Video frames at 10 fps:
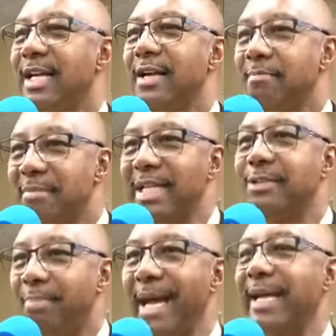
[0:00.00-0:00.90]
Miss
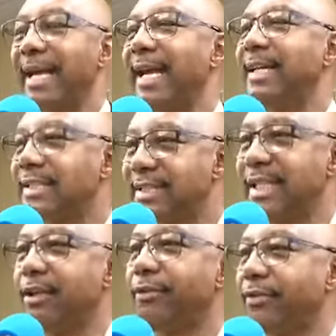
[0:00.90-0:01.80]
Bankhead is
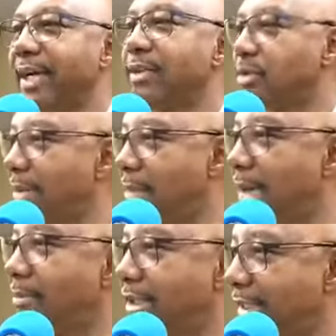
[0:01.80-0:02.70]
still friends with my
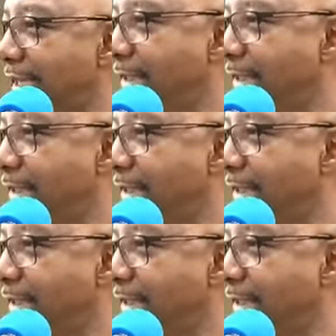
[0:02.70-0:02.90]
mama today.